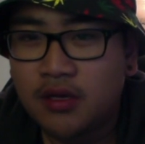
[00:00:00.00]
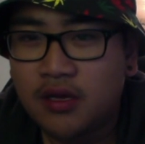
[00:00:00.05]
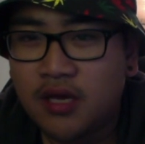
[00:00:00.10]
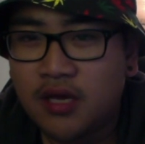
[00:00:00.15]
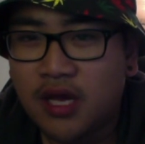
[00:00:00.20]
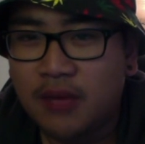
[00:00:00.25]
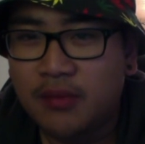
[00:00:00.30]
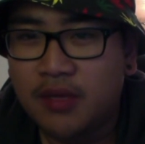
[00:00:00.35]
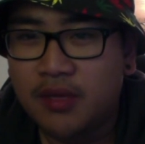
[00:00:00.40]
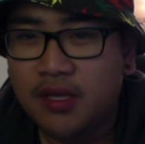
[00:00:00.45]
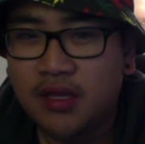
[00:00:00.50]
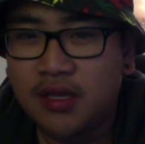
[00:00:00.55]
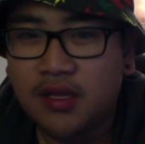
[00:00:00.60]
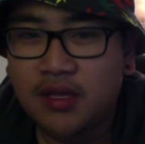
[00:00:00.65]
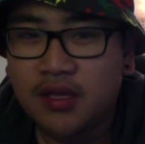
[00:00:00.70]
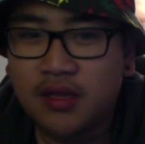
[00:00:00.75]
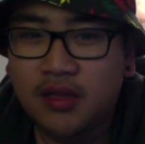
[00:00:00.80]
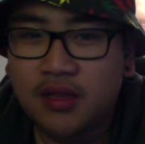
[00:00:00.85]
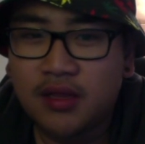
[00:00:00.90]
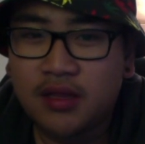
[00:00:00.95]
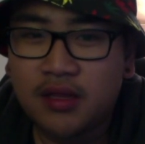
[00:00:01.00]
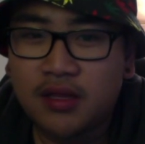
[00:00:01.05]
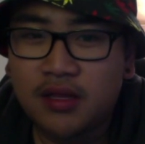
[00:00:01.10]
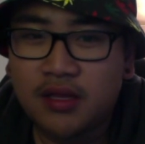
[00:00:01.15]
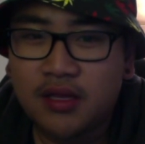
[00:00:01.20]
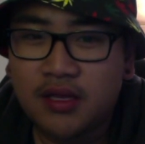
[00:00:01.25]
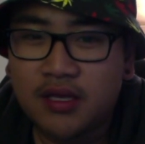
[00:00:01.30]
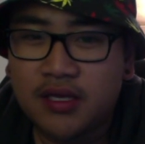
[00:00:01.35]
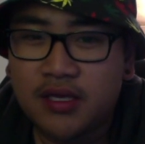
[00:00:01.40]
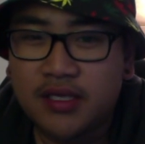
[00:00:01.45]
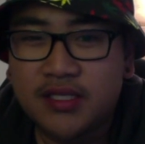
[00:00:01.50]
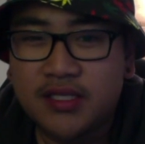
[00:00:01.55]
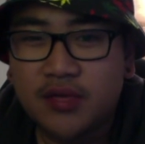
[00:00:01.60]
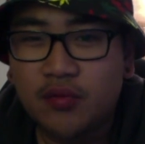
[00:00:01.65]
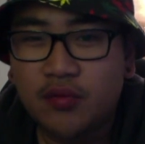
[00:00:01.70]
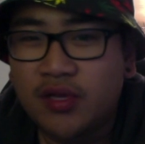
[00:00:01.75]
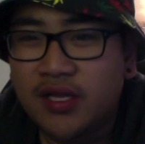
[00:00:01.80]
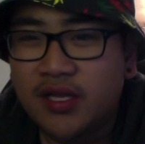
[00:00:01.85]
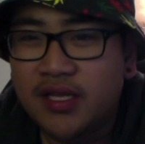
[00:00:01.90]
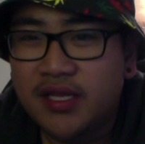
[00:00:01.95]
I mean, is it
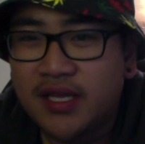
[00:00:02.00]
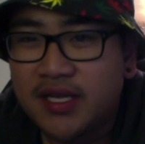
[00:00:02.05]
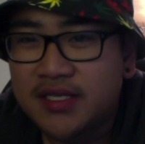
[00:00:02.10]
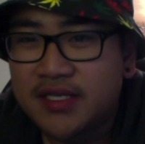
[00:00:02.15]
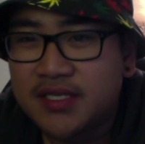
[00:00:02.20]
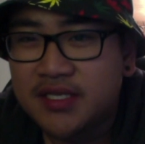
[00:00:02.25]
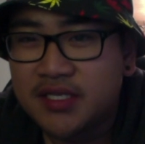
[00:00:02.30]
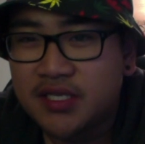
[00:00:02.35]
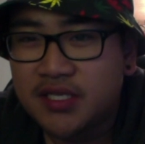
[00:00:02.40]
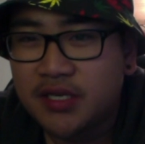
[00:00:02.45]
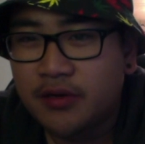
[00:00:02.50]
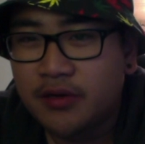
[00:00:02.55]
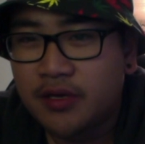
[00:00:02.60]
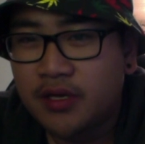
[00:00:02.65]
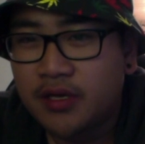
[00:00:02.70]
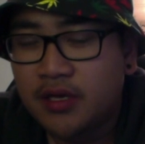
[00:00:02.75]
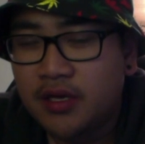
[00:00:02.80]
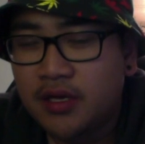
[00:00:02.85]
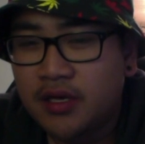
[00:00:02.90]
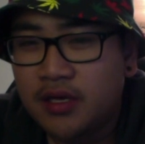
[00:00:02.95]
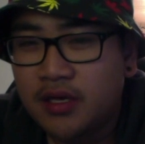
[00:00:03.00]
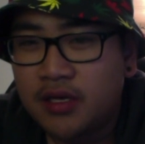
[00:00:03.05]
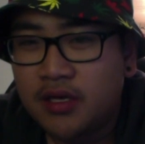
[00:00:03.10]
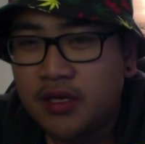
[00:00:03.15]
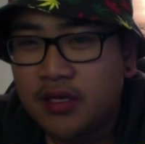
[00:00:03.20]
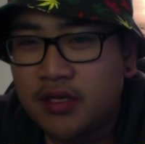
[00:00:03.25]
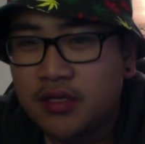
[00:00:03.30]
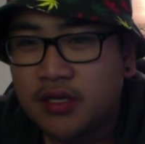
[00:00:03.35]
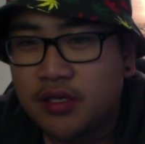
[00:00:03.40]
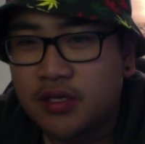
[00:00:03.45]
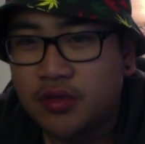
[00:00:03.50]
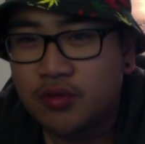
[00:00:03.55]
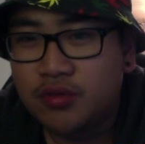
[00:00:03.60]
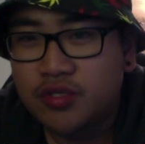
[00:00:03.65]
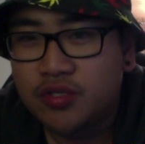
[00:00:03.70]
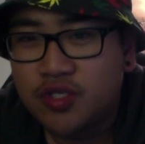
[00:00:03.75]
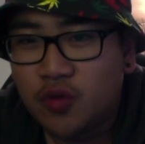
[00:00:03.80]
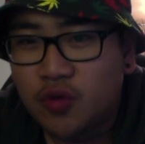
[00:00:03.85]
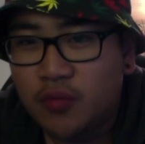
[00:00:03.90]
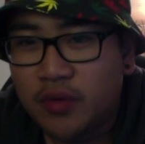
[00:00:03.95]
really necessary to do
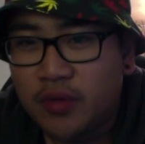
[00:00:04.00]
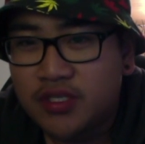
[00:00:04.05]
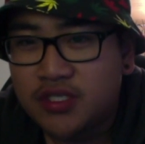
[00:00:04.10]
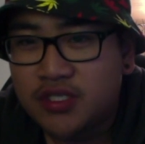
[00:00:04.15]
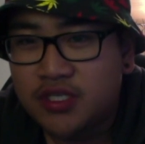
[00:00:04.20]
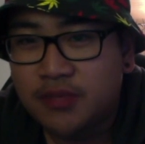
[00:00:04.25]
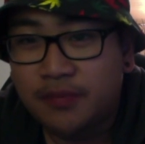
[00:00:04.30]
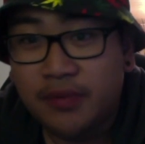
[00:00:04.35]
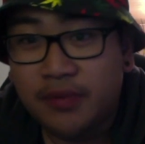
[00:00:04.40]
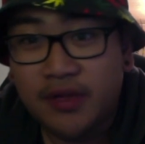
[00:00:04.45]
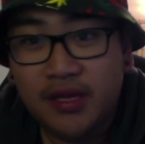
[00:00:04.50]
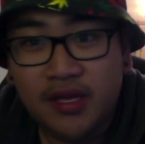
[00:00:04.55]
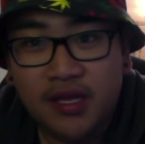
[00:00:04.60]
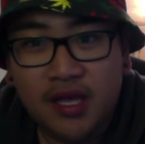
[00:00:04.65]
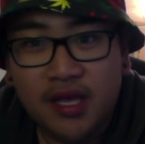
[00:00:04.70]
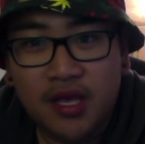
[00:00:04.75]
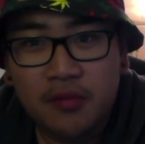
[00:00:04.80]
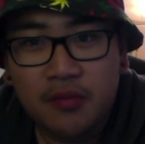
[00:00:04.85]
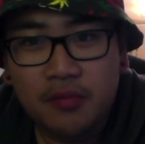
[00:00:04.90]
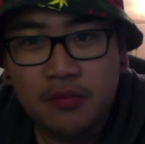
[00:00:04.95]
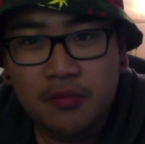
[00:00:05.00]
so much to play a game?